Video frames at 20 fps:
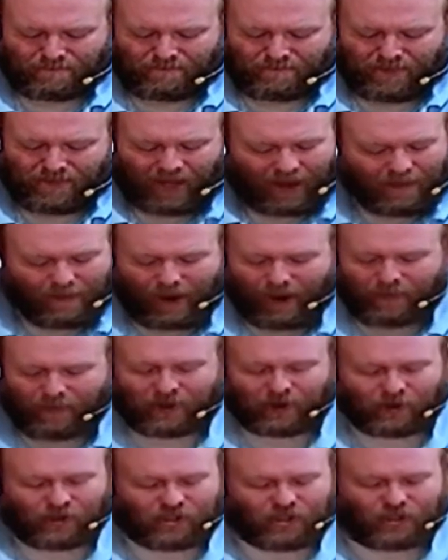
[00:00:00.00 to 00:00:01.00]
And maybe
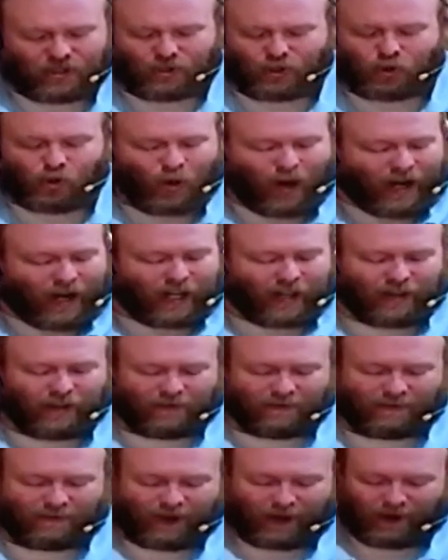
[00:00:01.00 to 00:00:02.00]
they're just dreading the
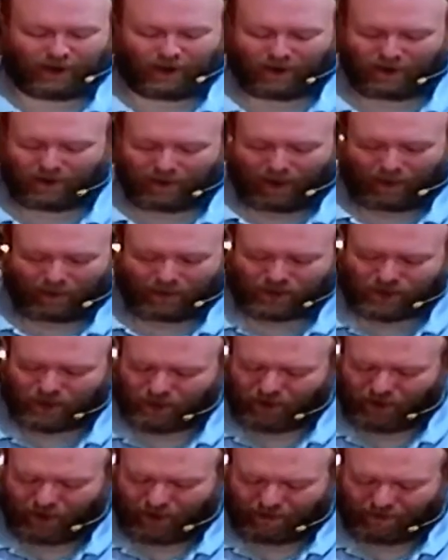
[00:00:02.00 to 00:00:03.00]
fear, that
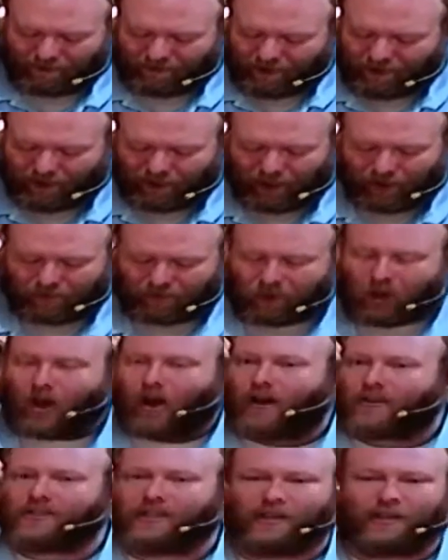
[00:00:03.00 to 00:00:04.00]
return of that feeling of
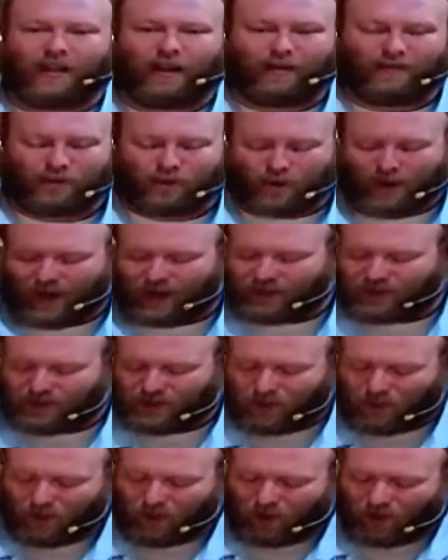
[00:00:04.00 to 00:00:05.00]
loss that they've tried
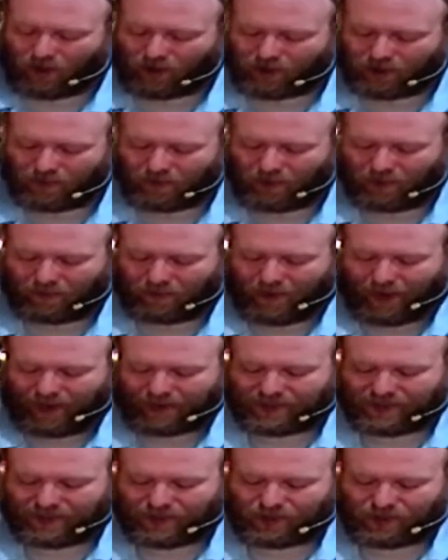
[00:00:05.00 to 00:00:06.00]
so hard to move
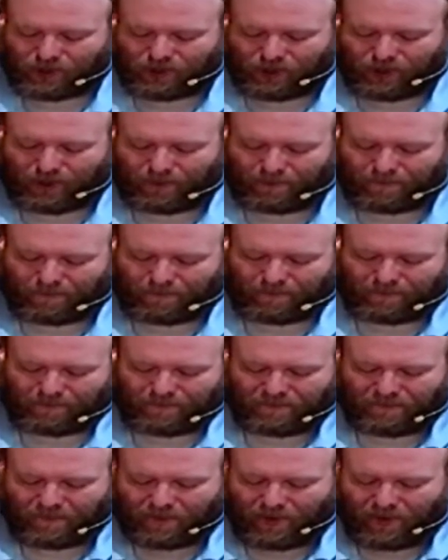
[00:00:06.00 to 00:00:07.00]
past this year,
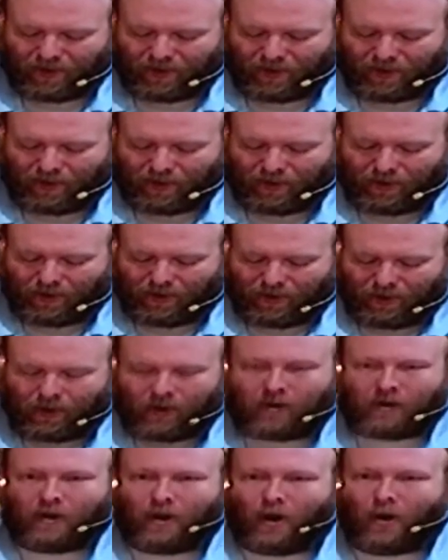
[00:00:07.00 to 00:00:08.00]

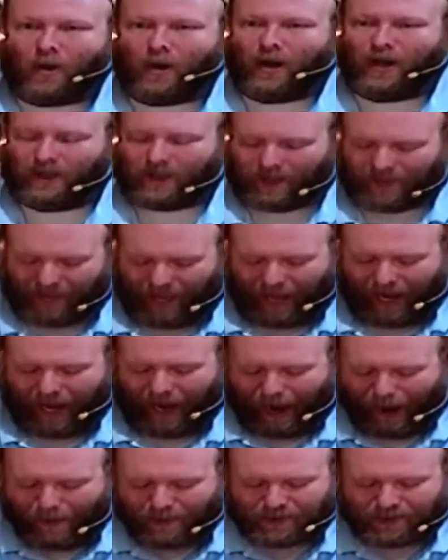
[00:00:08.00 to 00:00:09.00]
knowing that that
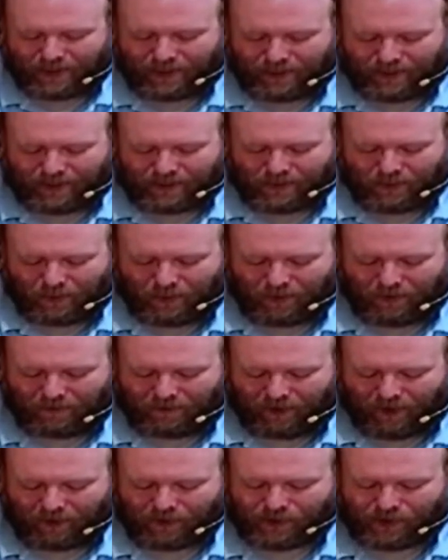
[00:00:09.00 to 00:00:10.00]
absence will be
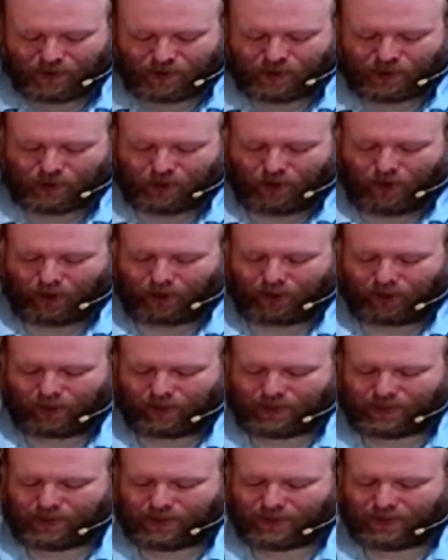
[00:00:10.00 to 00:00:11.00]
felt so strongly
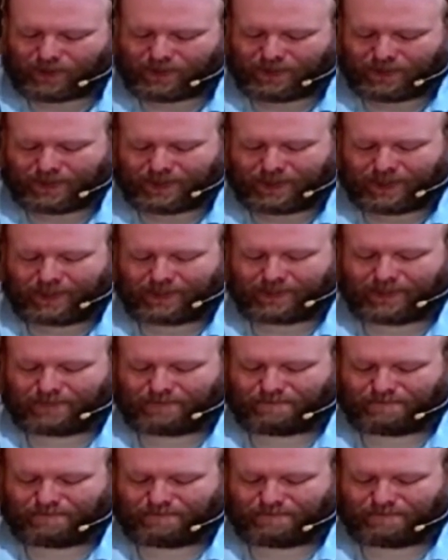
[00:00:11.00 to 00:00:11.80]
this Christmas season.